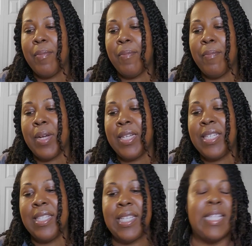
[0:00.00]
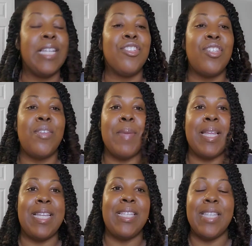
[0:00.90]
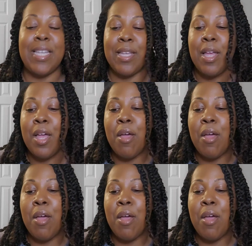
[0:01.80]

Monty says that she may need to